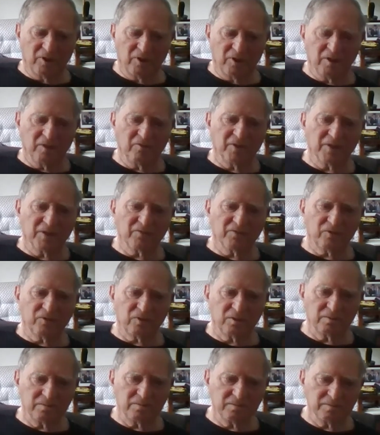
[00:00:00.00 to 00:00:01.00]

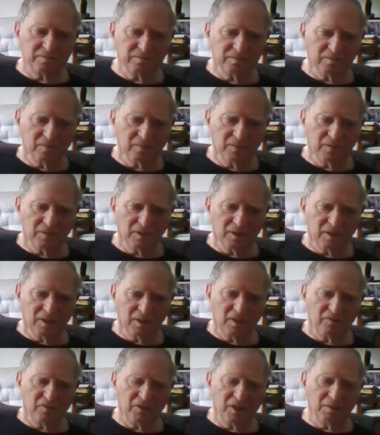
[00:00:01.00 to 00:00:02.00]
uneventful
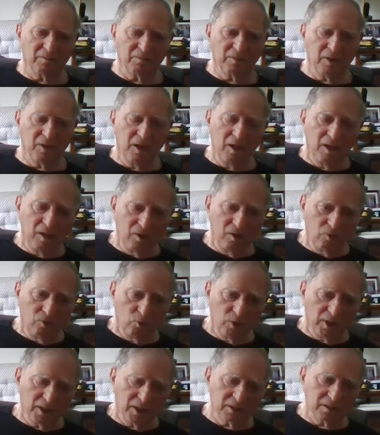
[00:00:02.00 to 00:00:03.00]
evening,
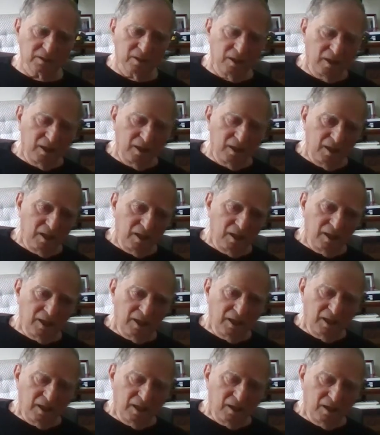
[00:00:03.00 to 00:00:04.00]
we got
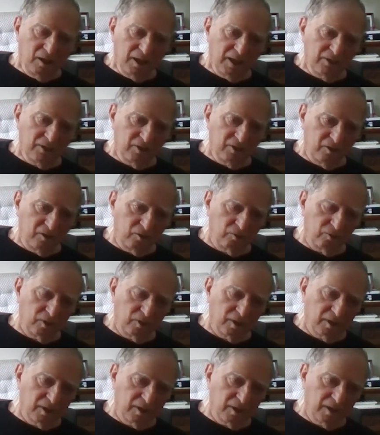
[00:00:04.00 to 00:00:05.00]
another,
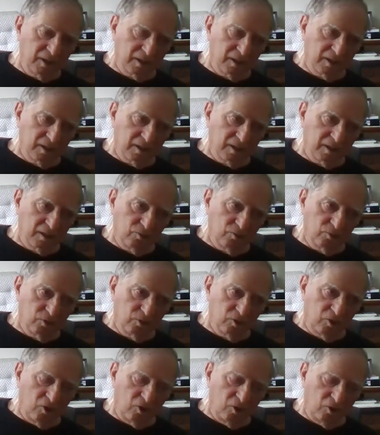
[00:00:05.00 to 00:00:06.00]

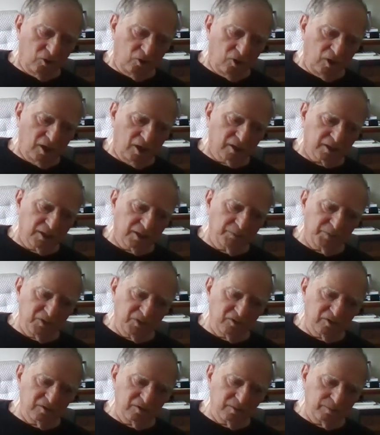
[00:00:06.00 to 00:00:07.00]
well, all our
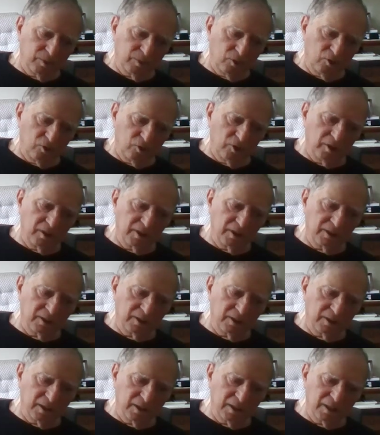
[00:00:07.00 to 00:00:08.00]
companies are deployed, and,
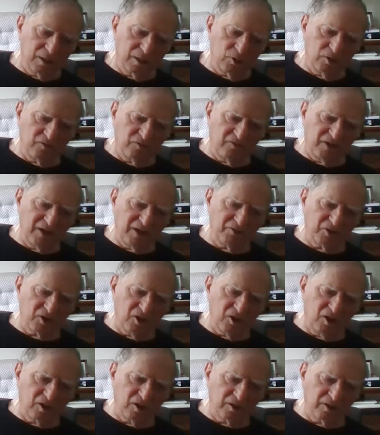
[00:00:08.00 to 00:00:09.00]
and around five
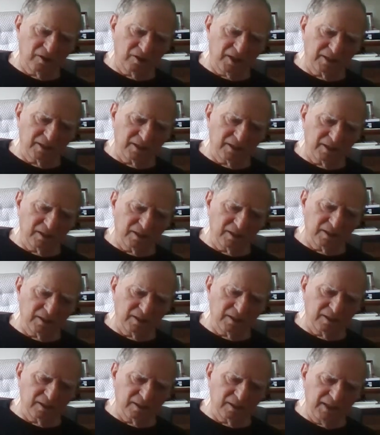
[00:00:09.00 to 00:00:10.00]
o'clock on that
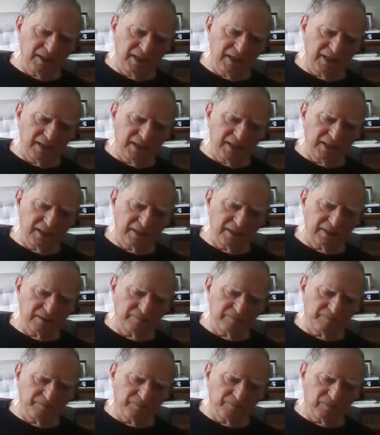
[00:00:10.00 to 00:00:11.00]
day,
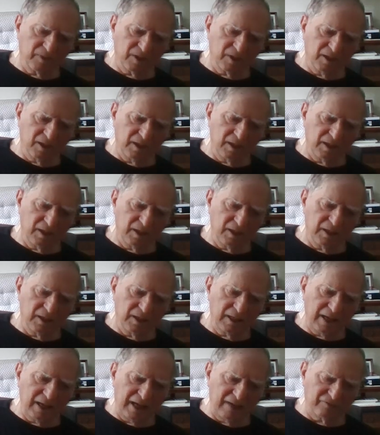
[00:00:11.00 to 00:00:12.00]
uh,
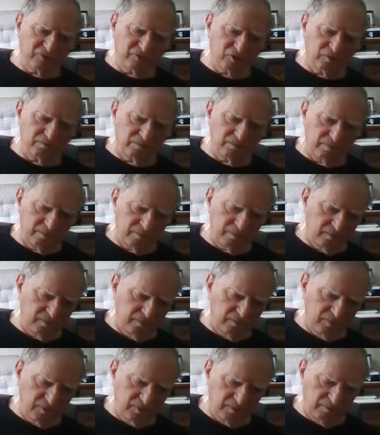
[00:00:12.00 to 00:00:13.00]
after
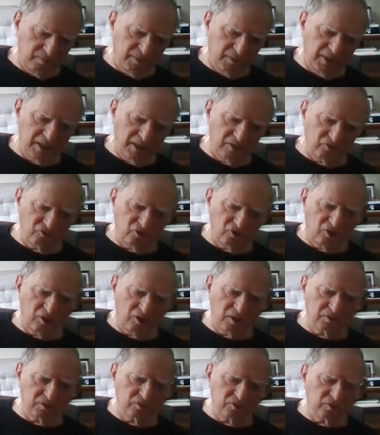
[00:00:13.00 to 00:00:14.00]
my
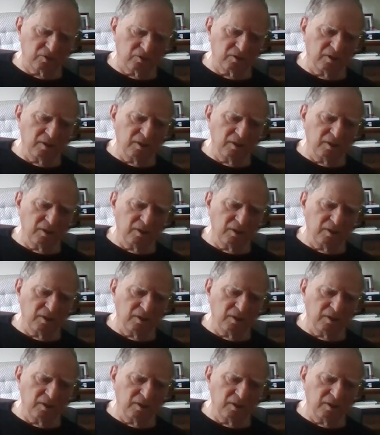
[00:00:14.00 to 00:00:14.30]
assault or